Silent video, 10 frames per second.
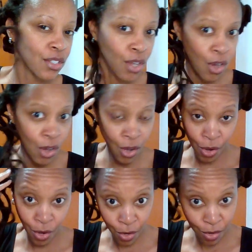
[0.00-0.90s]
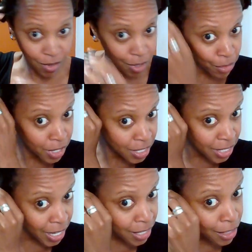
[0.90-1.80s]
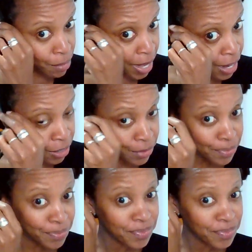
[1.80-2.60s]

So I'm gonna take them out